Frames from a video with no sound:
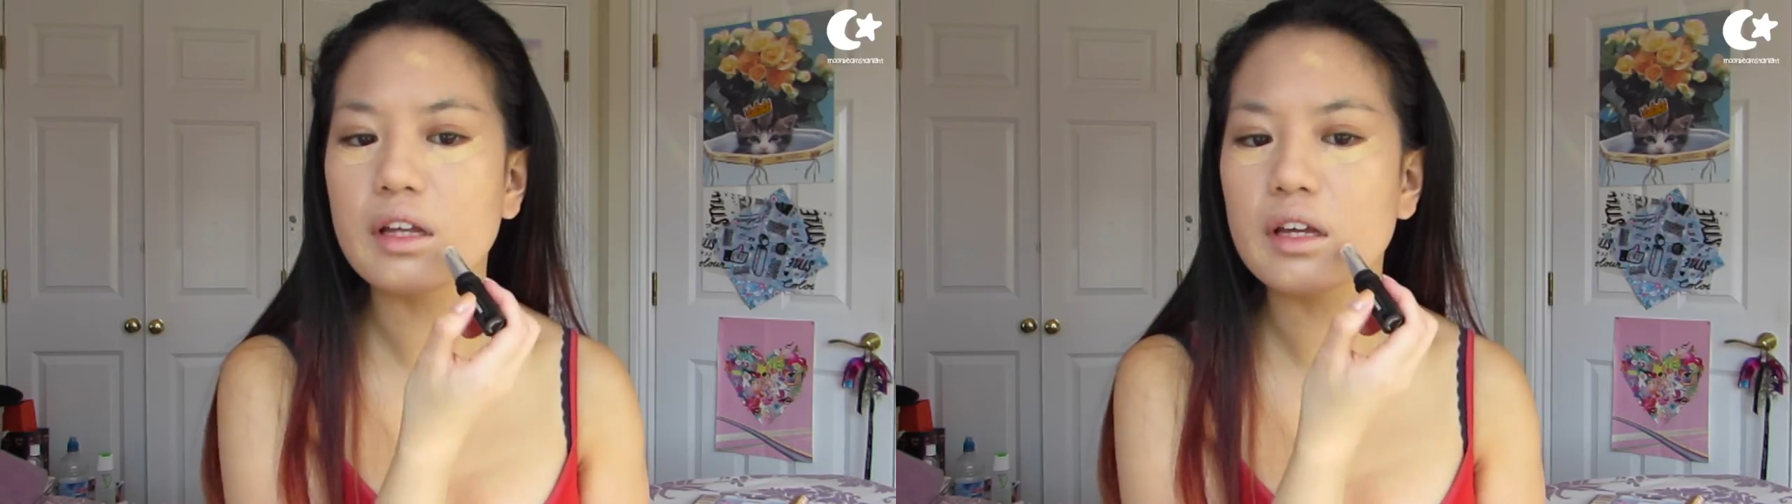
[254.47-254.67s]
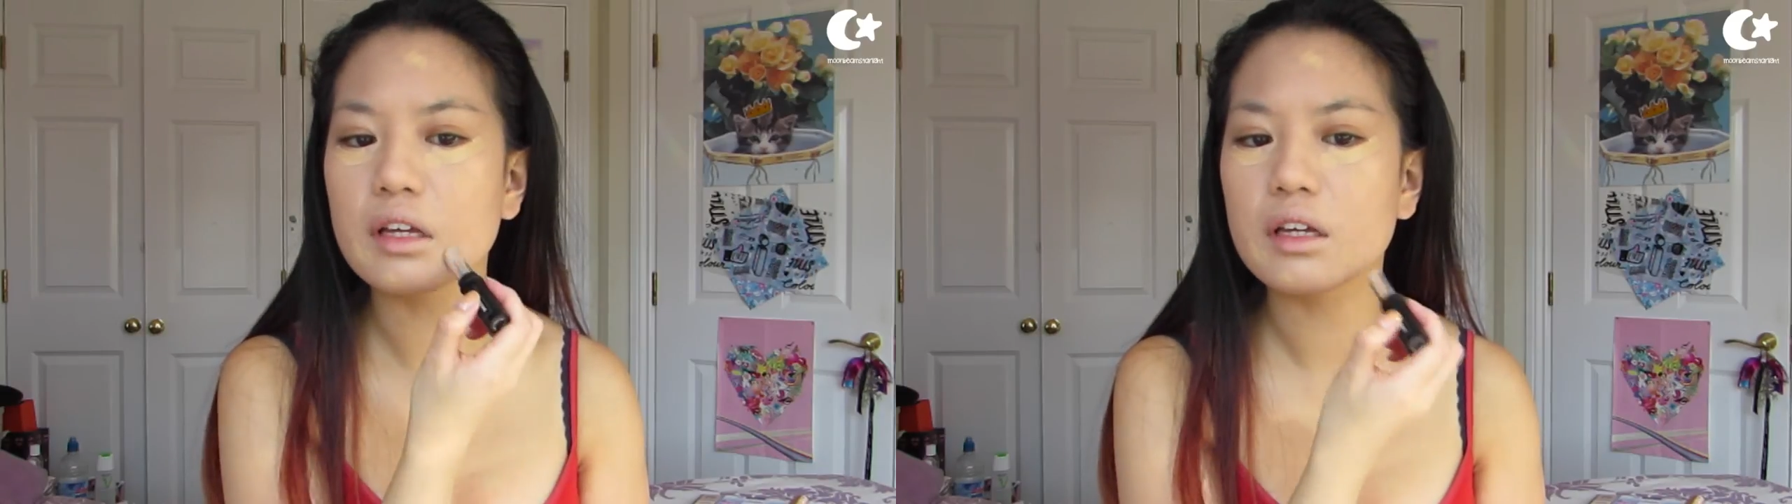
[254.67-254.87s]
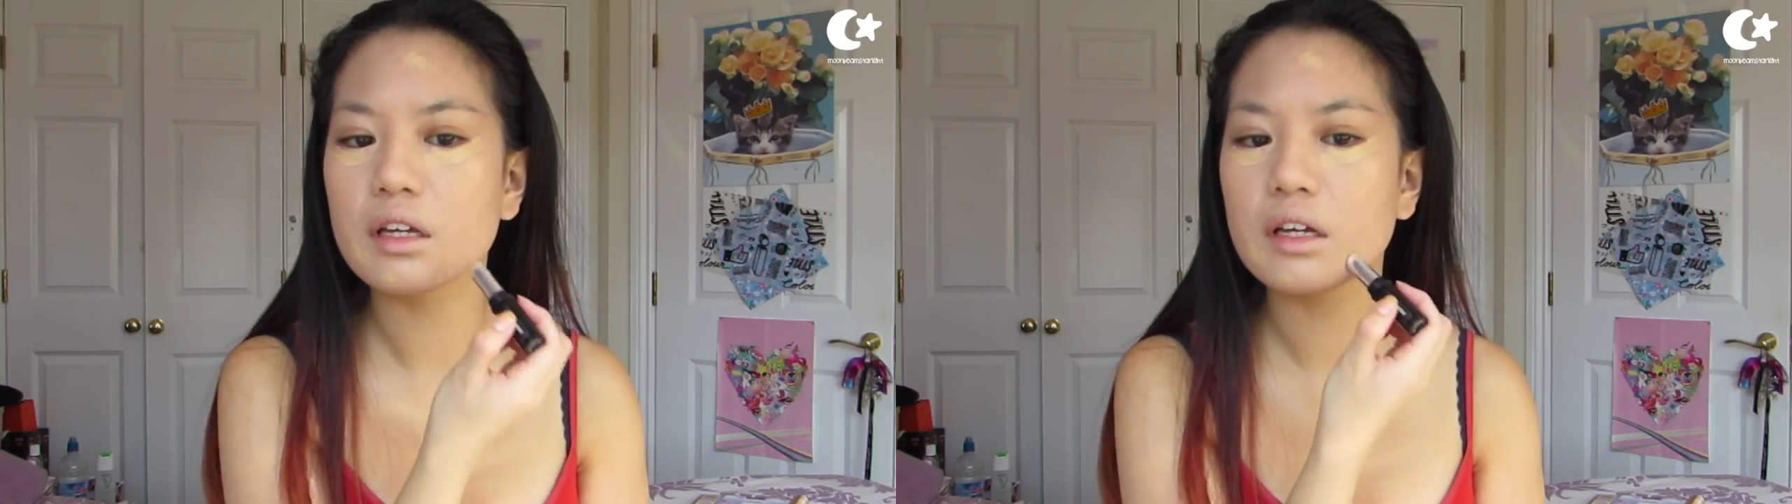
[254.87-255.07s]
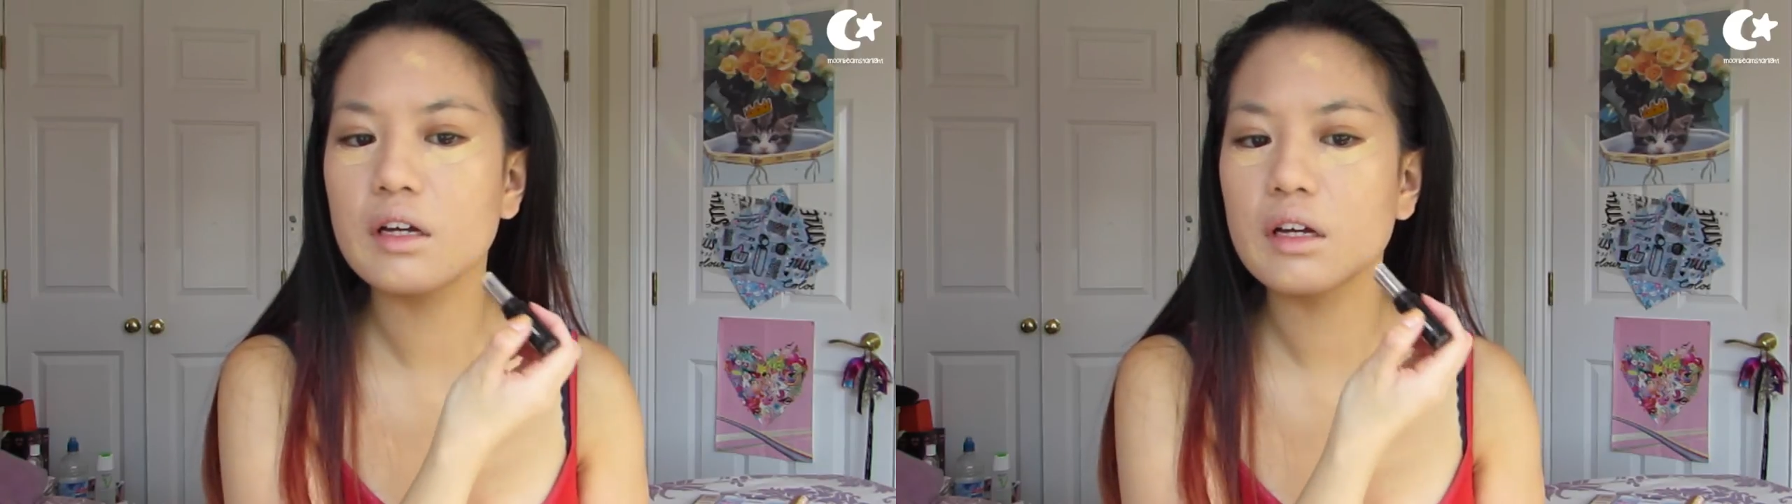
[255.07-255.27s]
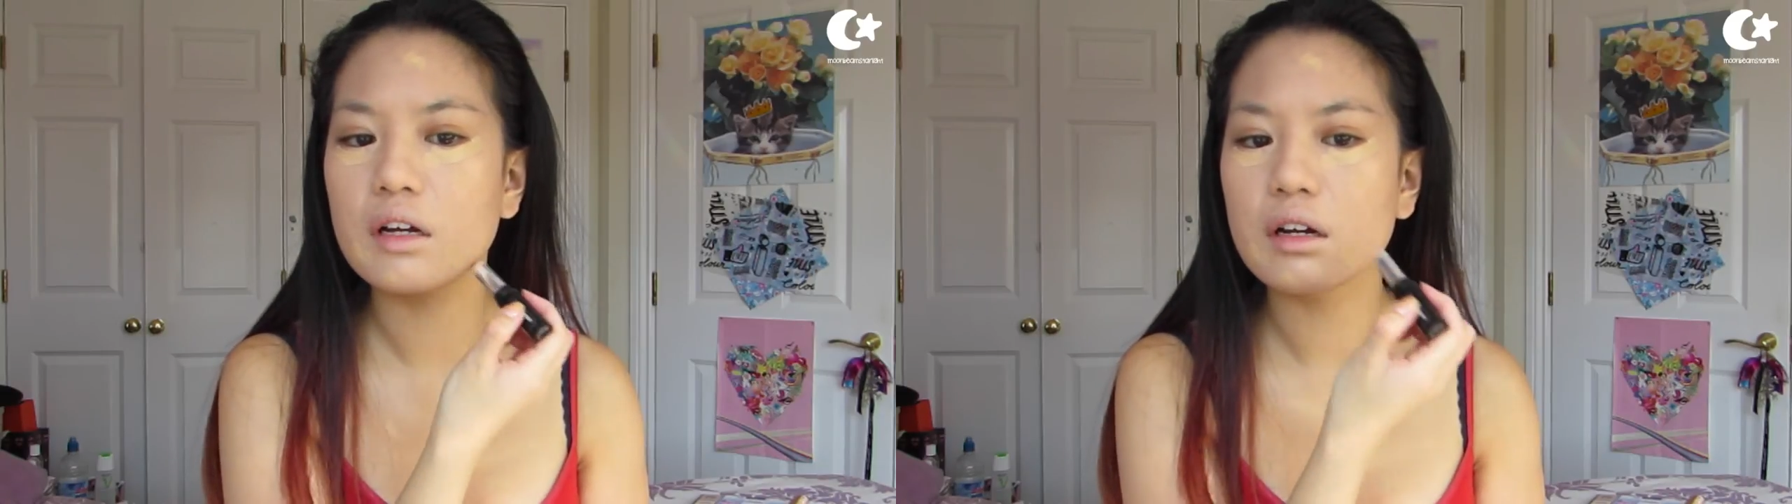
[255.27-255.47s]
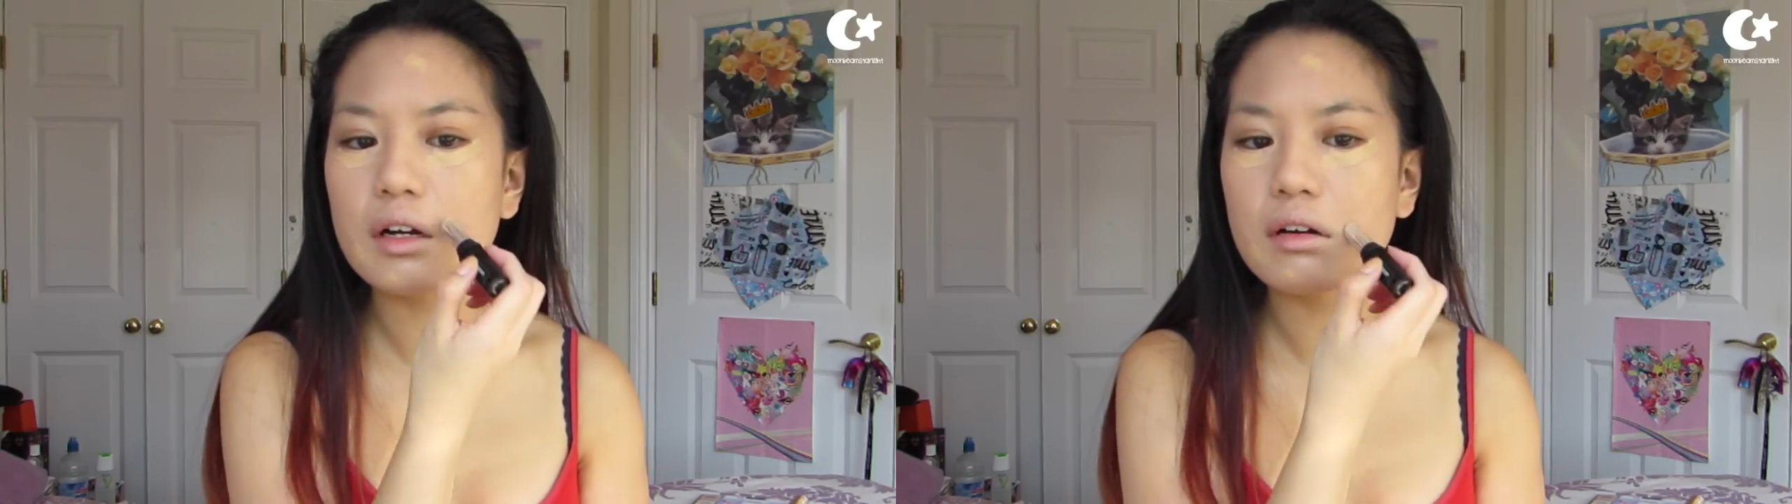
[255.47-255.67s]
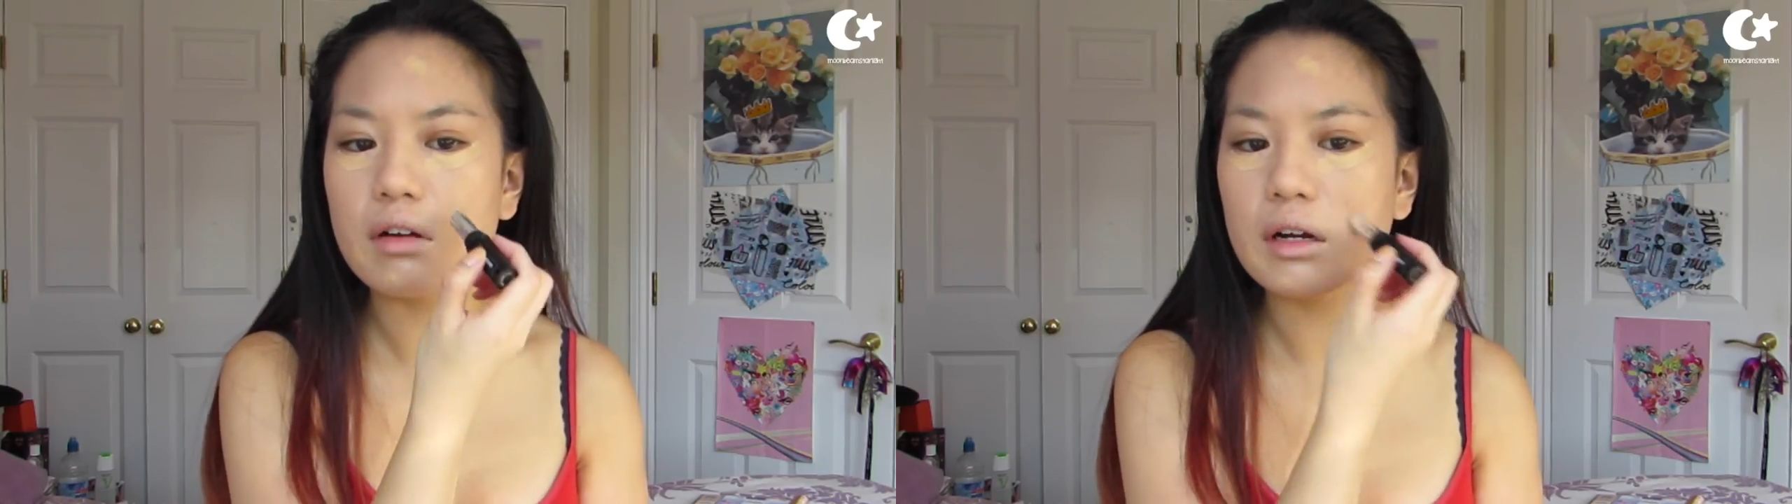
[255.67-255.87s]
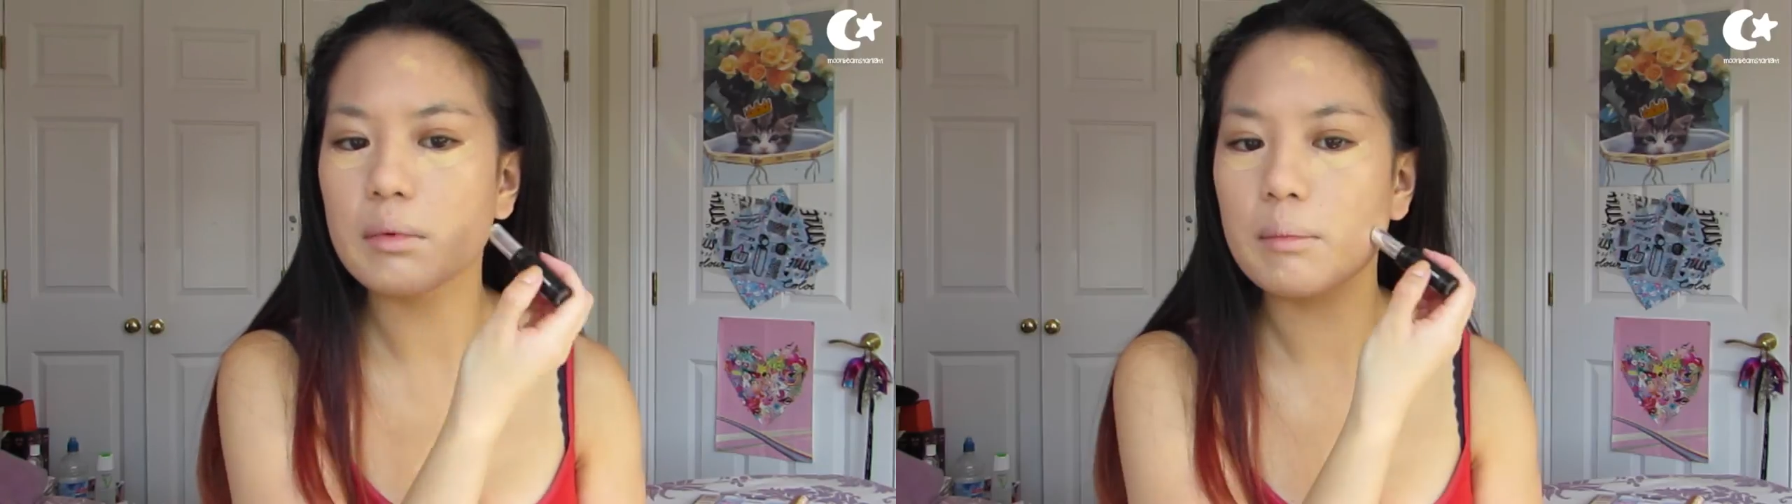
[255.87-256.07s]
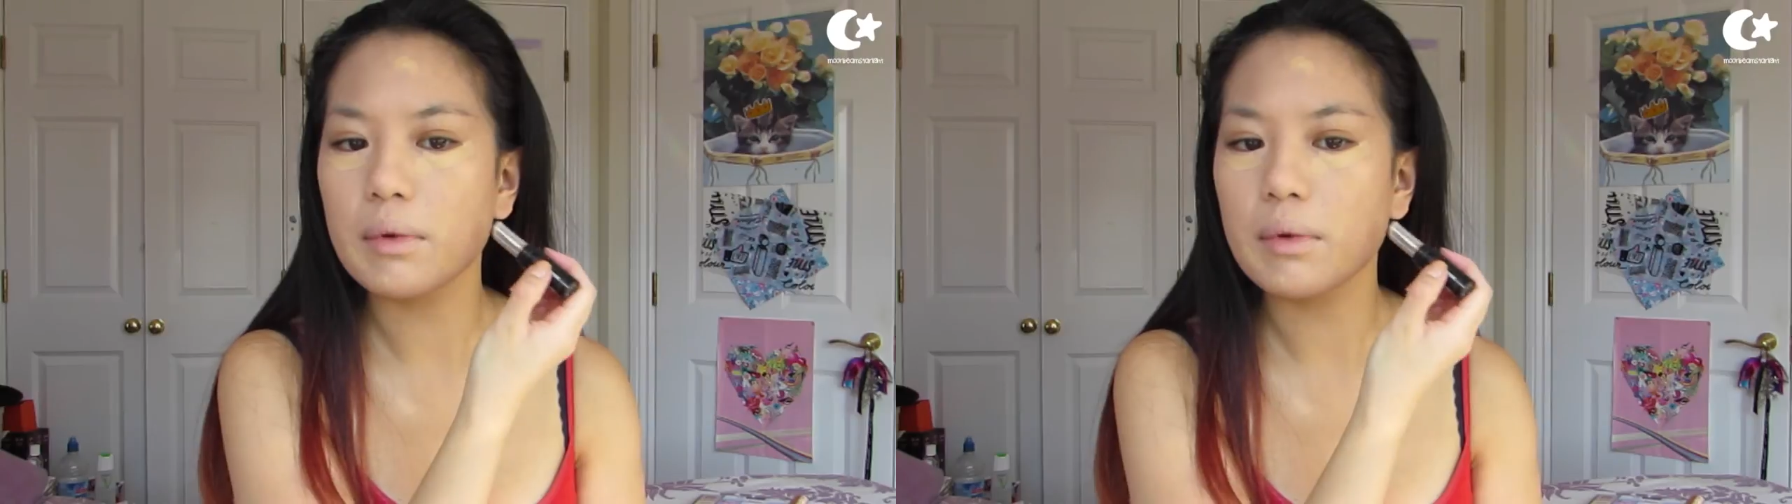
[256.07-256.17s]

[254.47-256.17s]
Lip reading: there, around